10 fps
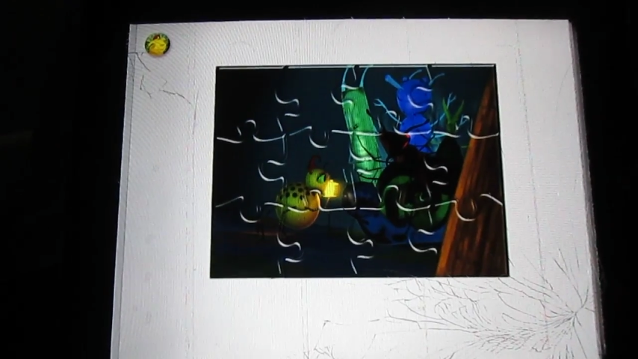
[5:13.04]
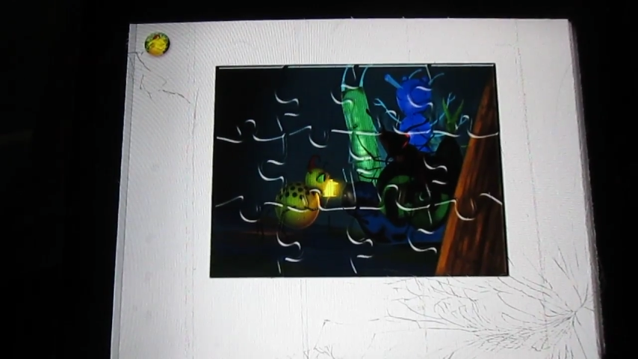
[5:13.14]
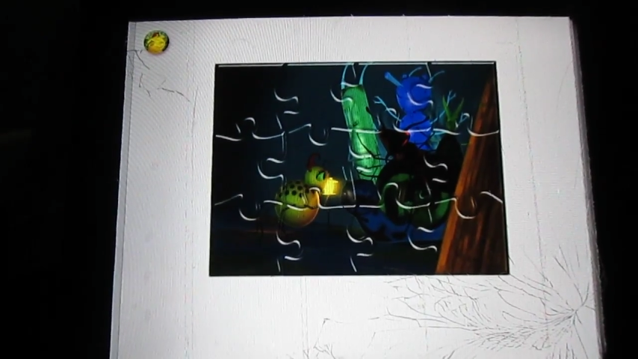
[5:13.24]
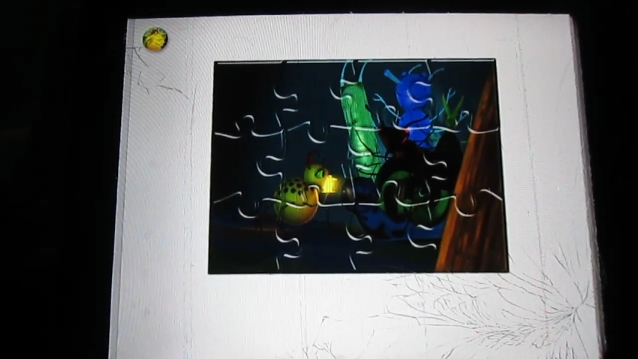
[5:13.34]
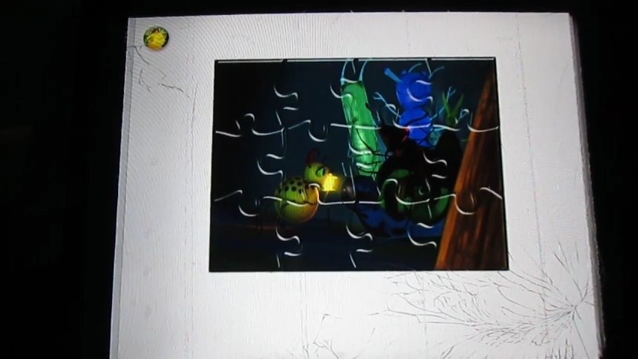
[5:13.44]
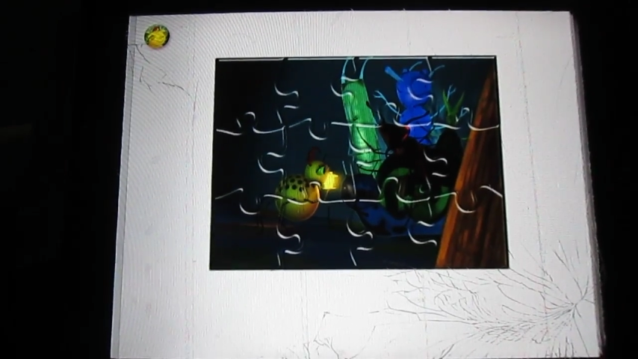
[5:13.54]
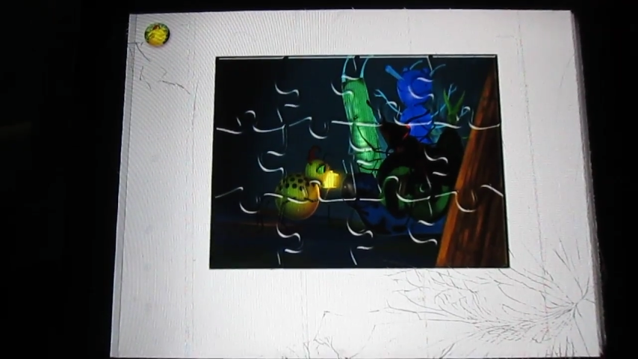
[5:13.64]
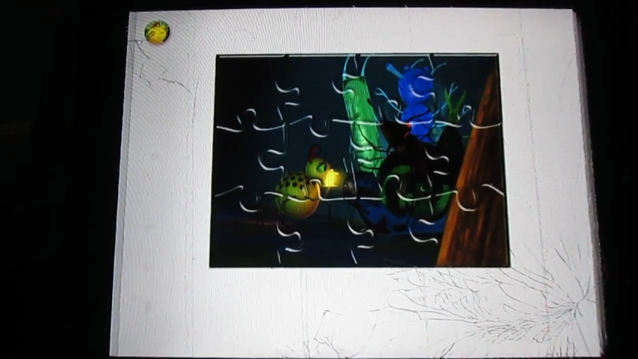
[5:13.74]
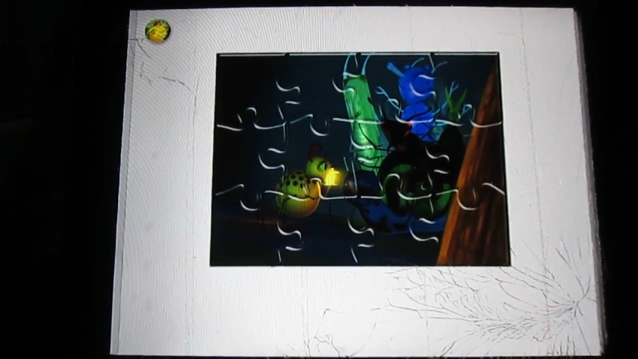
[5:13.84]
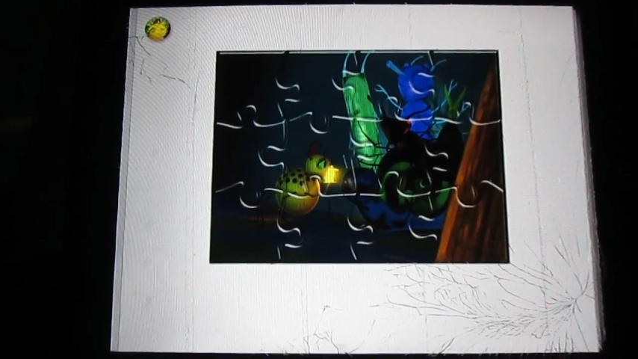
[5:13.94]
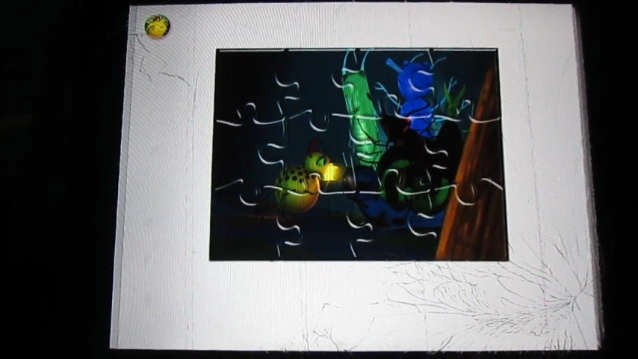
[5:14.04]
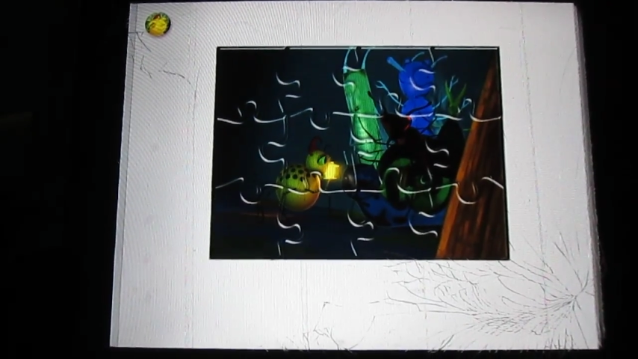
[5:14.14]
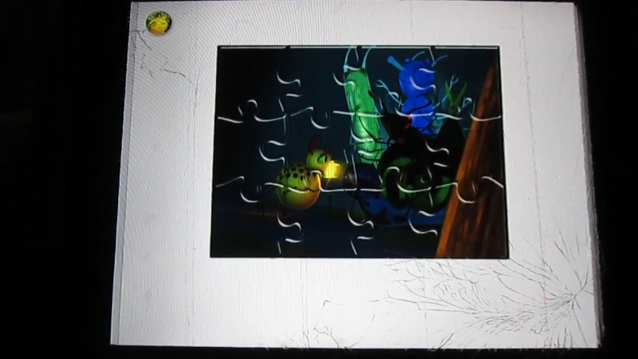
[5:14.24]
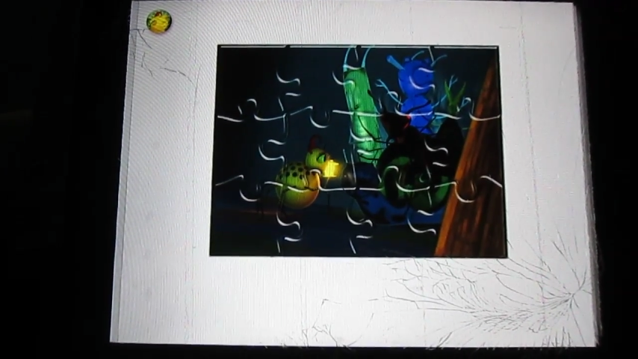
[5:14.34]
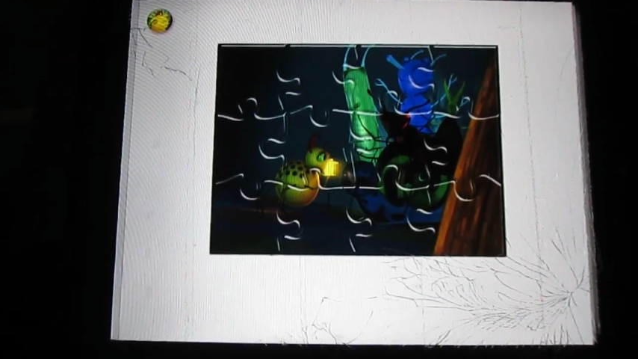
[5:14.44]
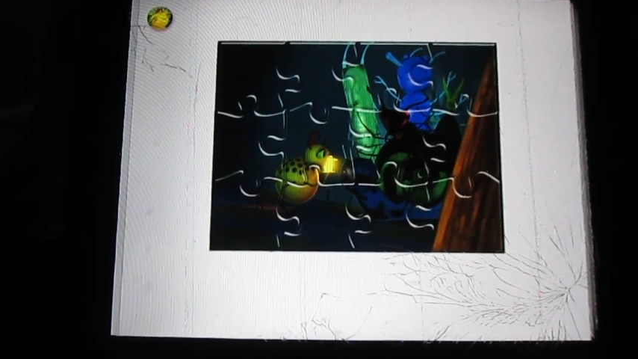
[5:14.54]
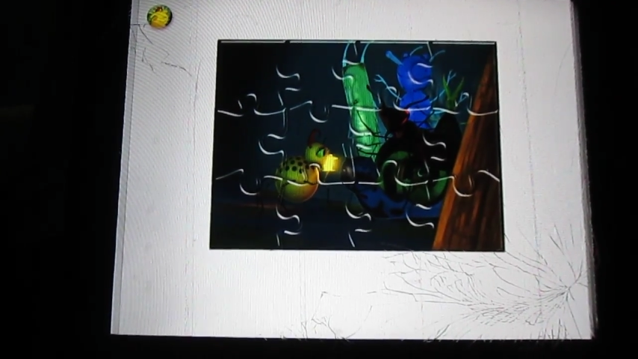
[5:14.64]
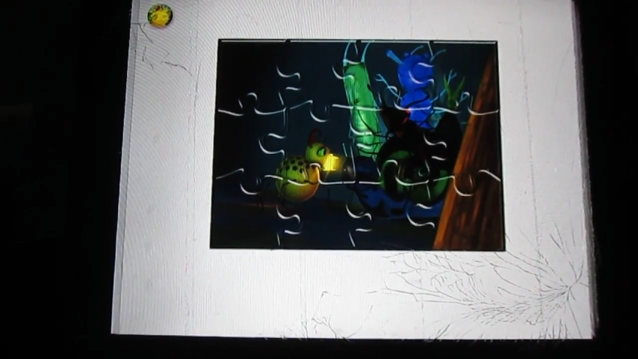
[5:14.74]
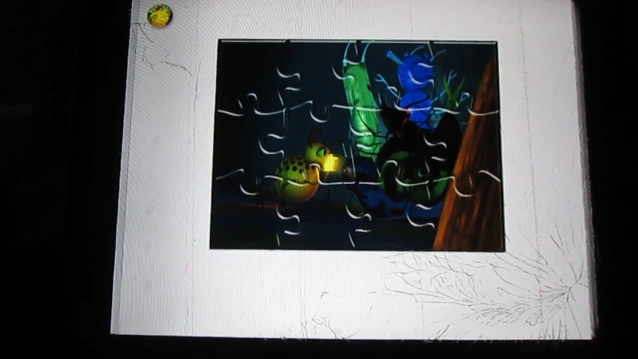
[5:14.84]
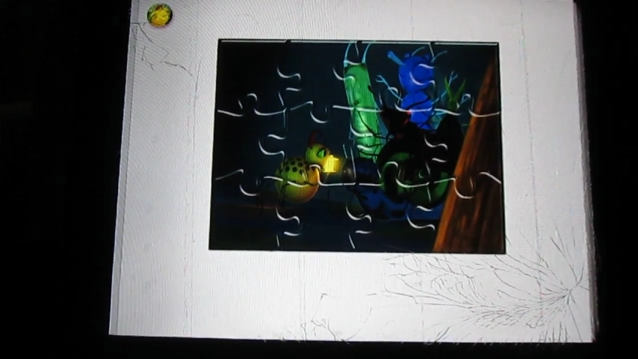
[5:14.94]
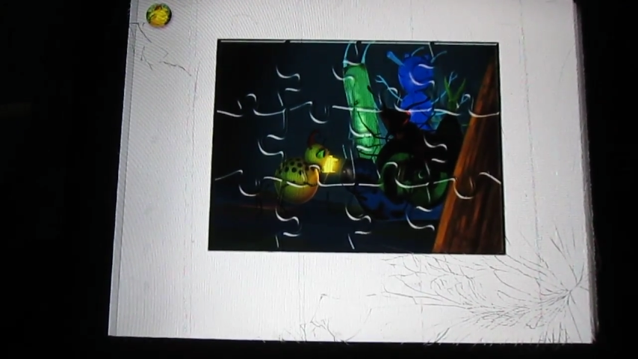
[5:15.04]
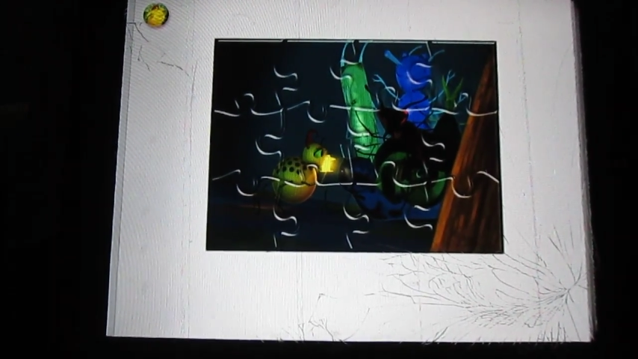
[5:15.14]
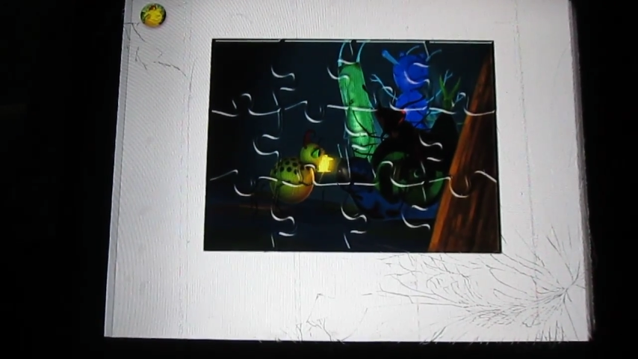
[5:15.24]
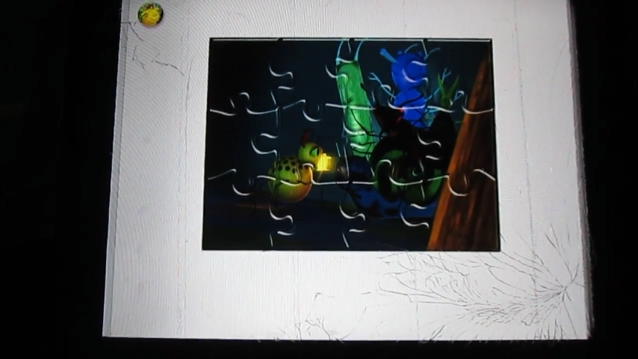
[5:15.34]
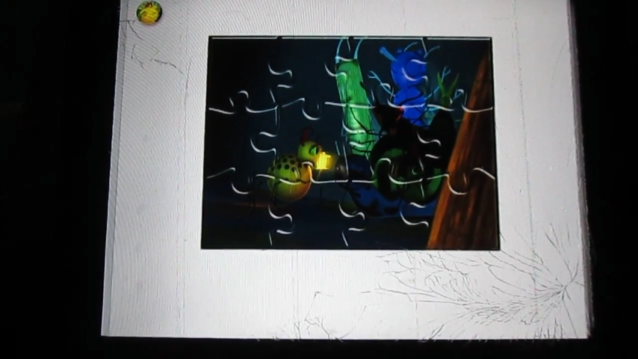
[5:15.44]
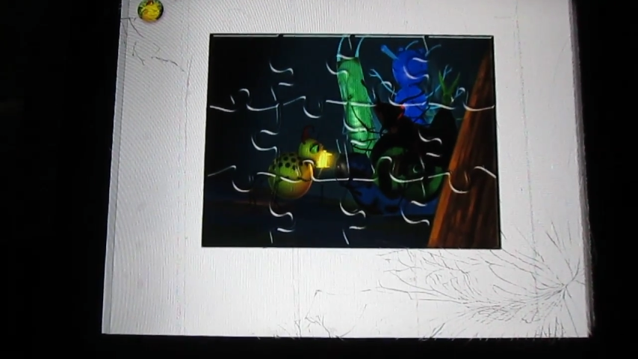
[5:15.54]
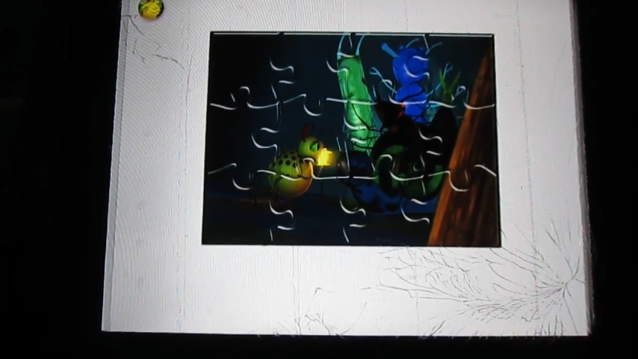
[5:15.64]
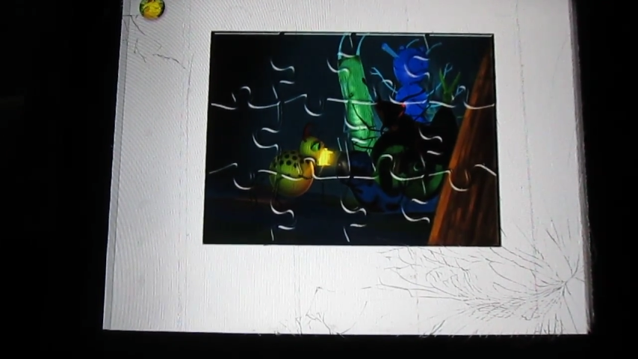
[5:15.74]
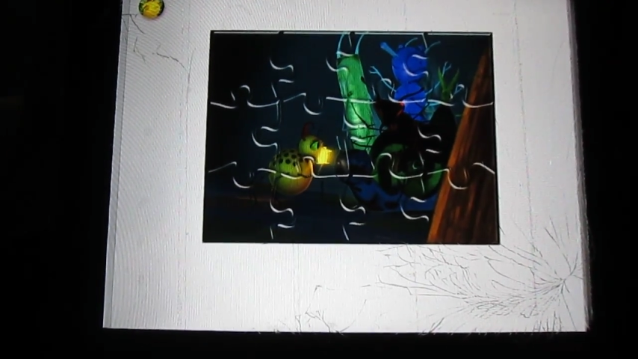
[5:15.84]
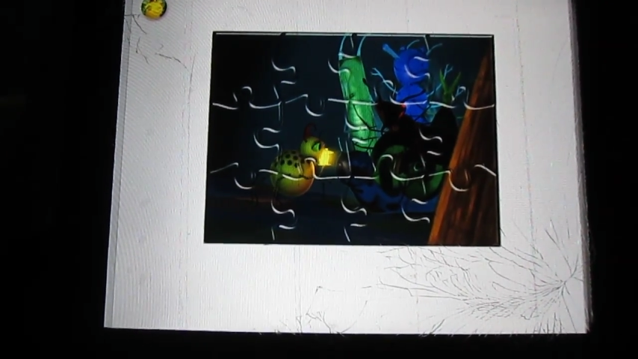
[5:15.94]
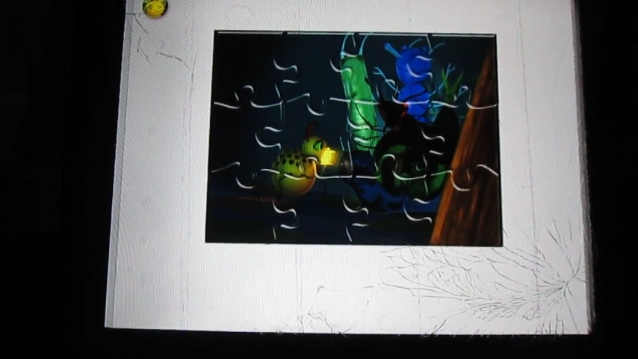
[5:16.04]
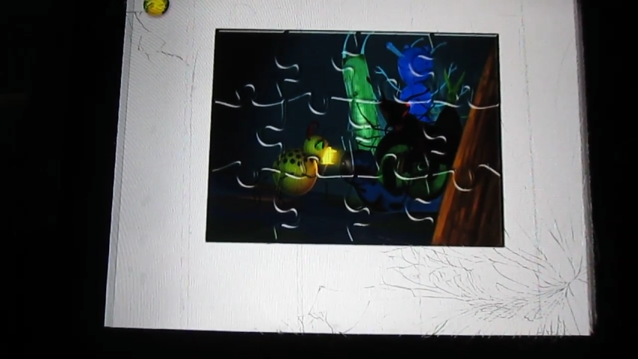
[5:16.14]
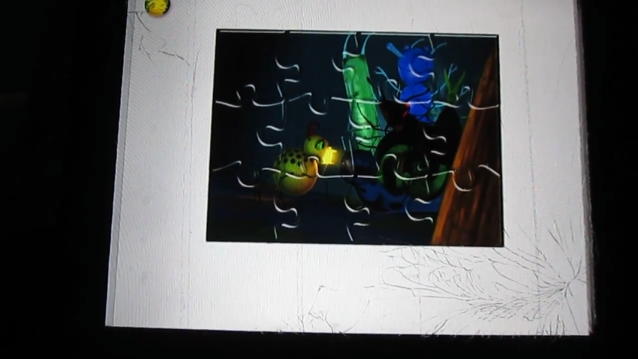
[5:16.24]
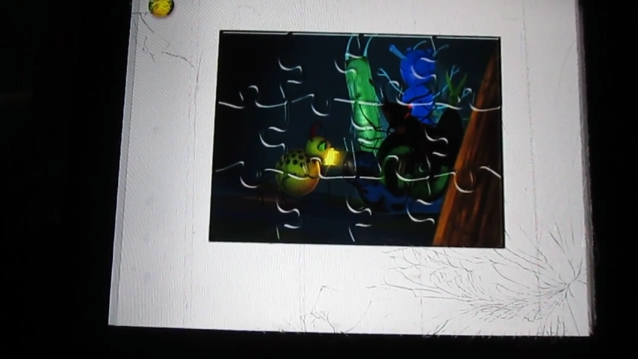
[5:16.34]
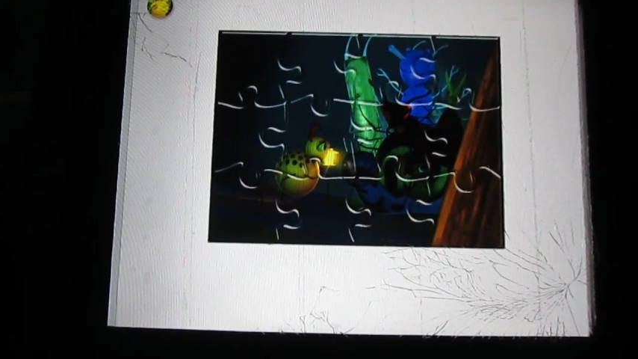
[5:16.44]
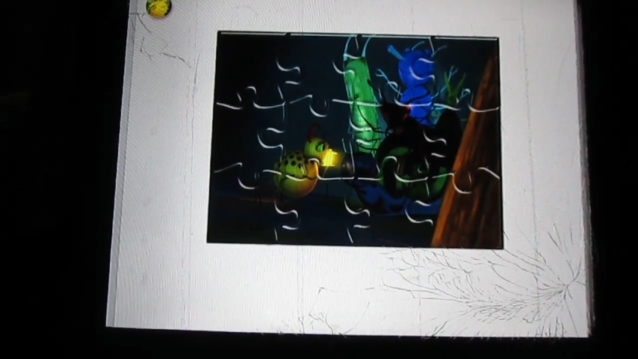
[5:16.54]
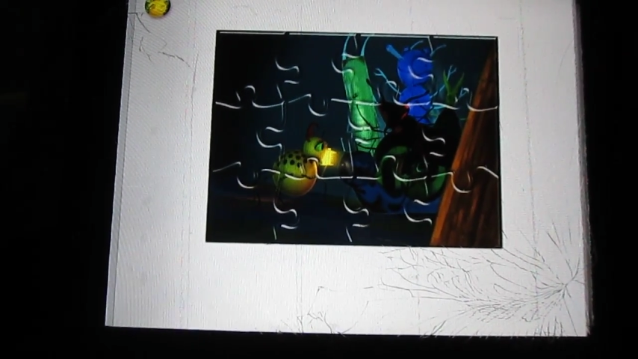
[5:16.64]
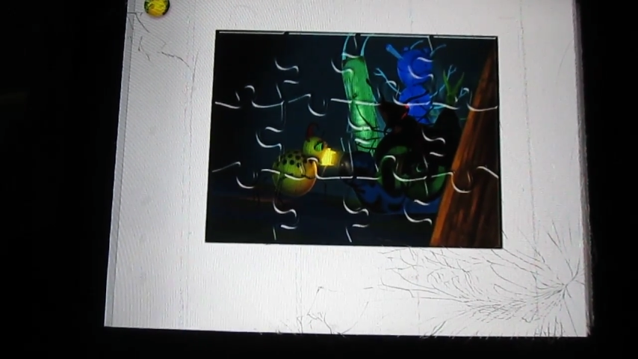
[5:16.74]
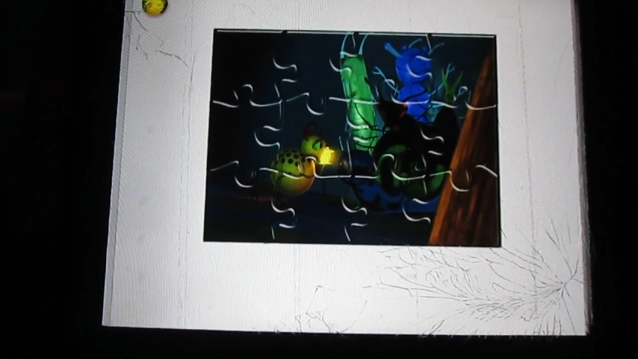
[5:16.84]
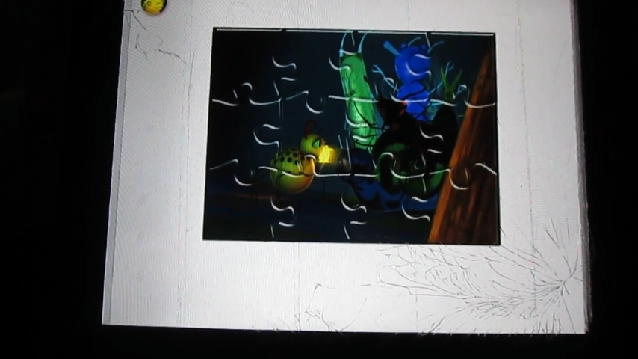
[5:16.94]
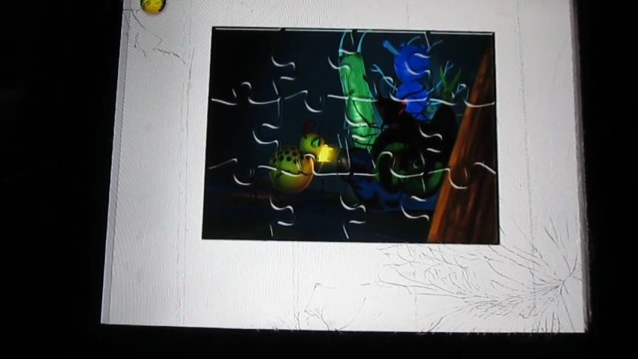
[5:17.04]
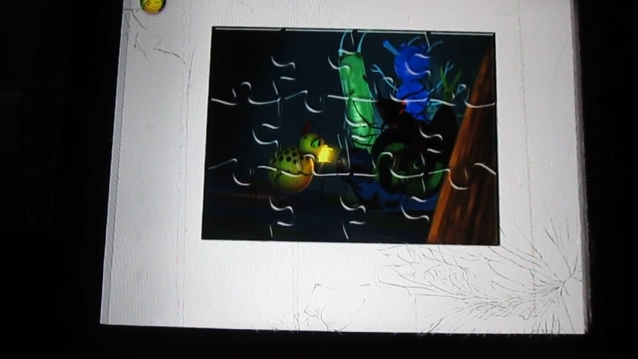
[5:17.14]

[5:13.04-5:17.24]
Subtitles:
No face is visible, so there are no lips to read.